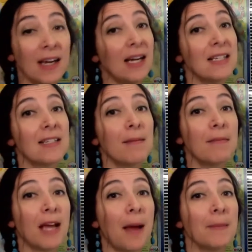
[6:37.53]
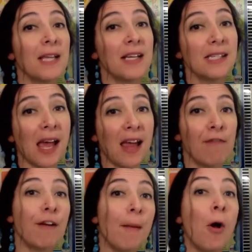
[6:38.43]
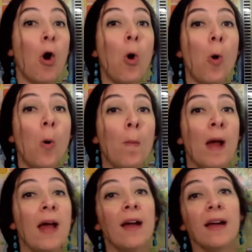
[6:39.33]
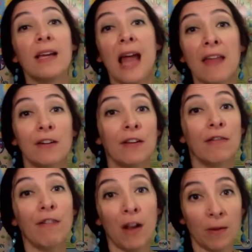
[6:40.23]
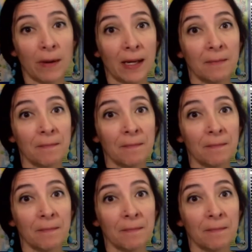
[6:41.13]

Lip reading: And sometimes they say, from home, gather the following.